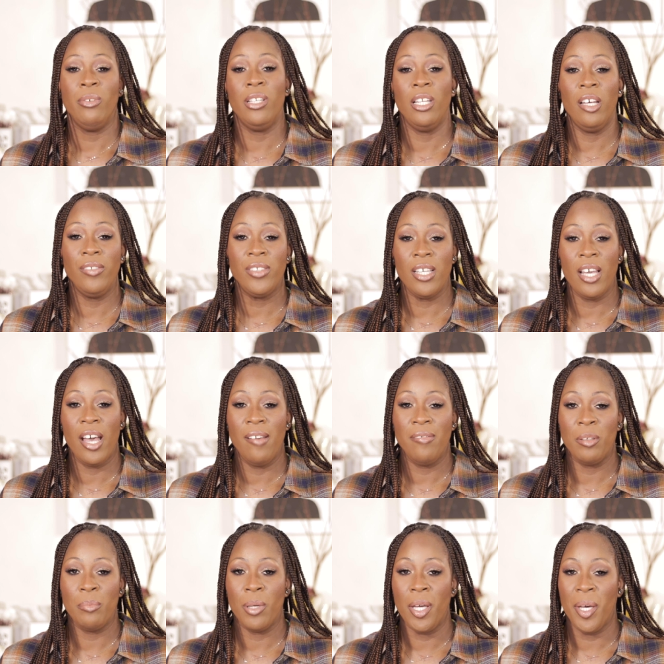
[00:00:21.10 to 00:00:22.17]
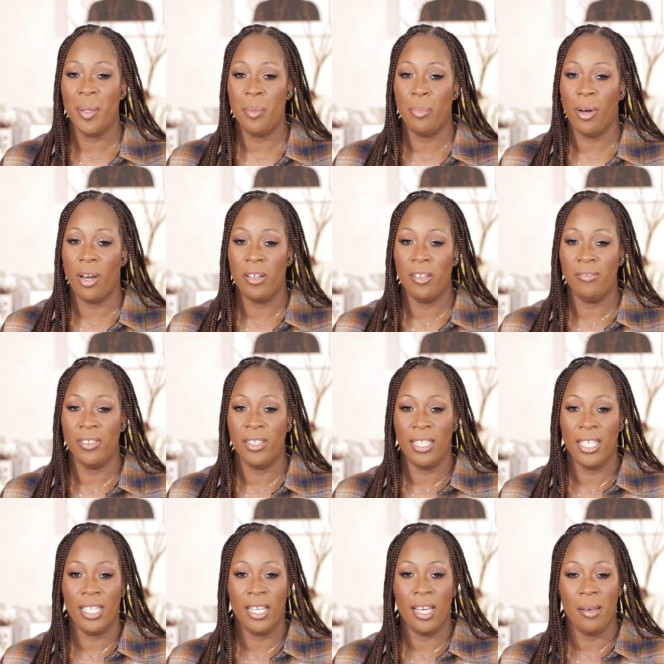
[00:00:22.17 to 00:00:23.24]
Would love to have you become part of the
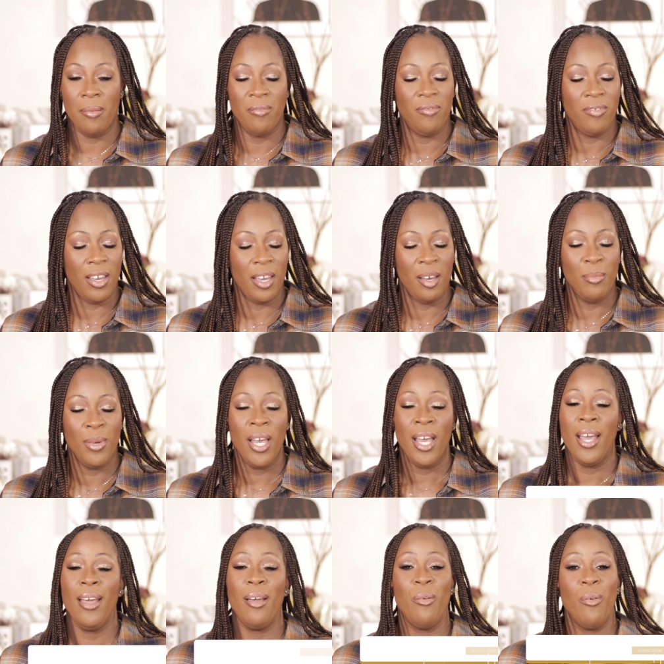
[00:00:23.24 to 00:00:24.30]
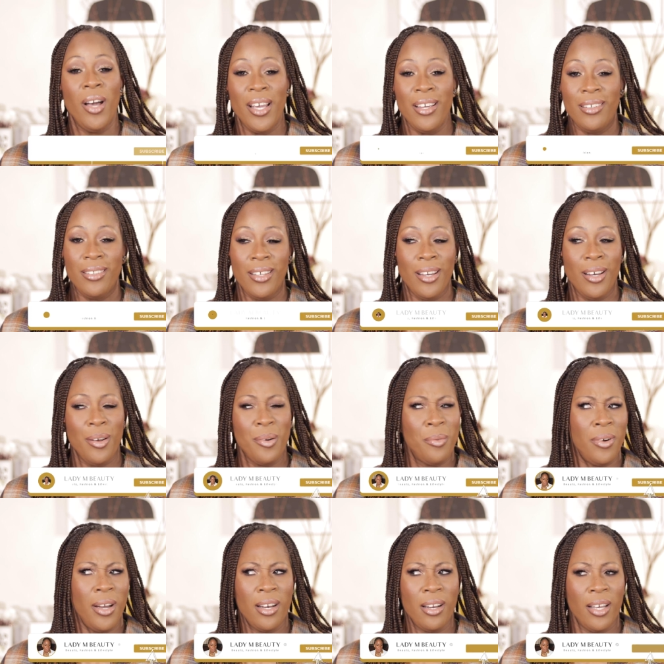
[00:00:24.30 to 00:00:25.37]
Lady M fam. And while you're there,
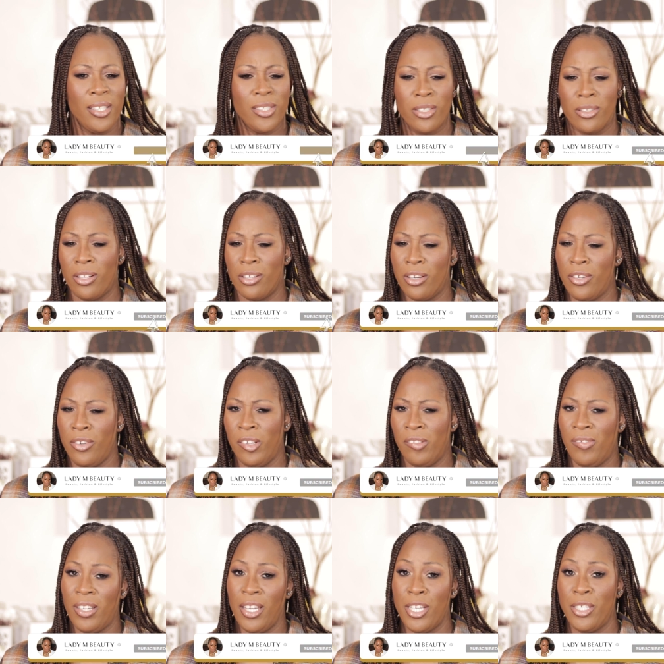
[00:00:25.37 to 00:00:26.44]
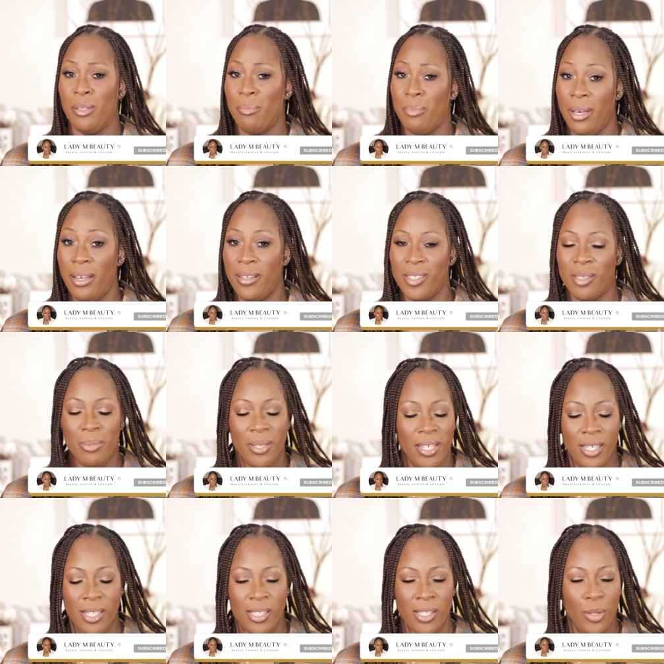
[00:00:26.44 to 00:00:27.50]
why not turn on your notification bells
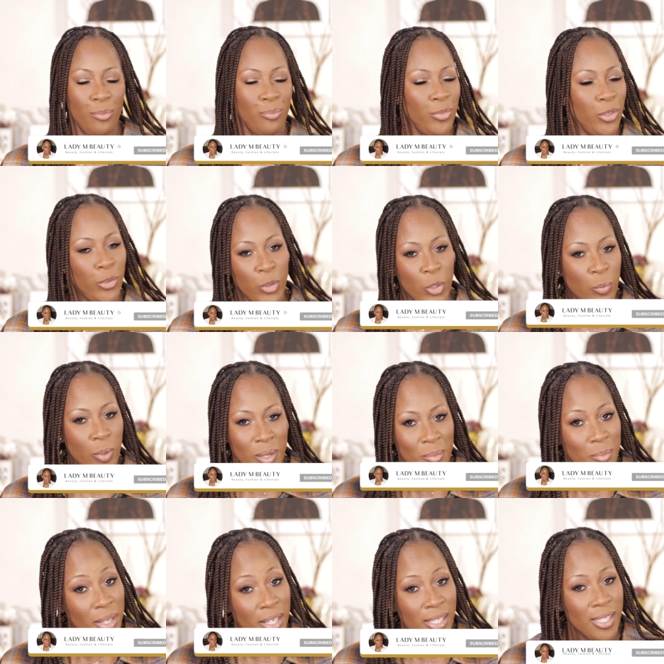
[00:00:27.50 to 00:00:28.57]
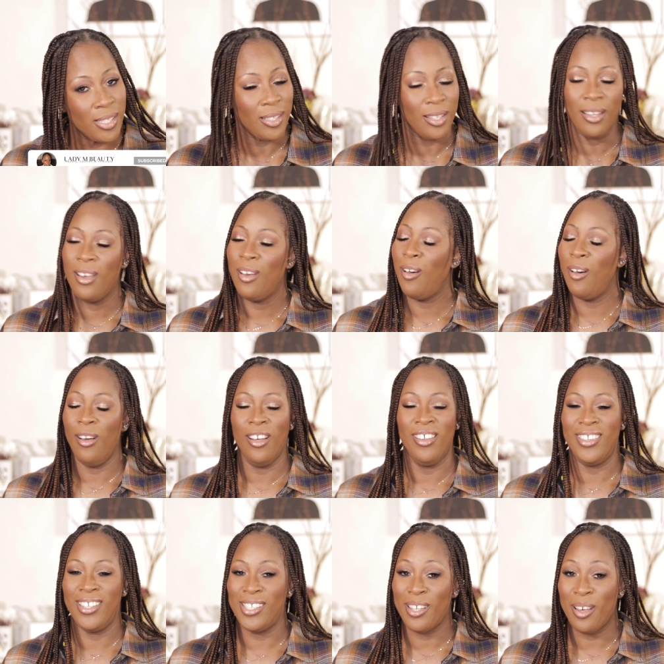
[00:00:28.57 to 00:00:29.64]
because you don't want to miss all
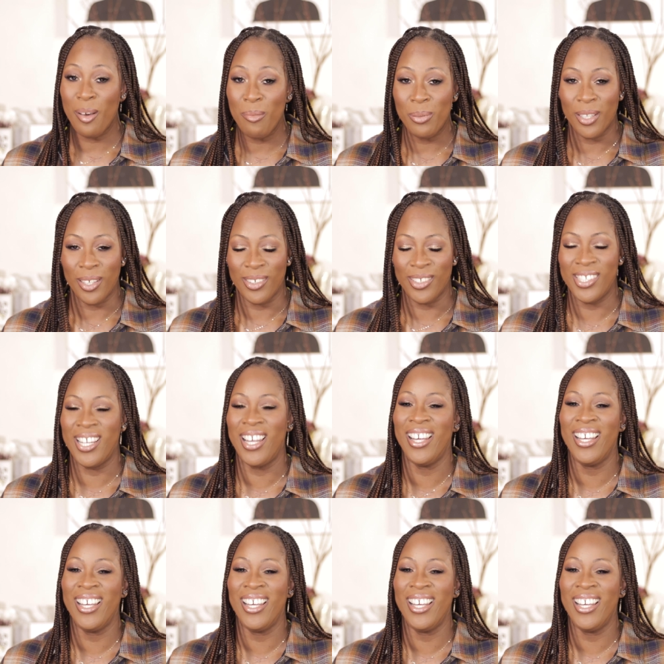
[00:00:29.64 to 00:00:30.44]
these uploads.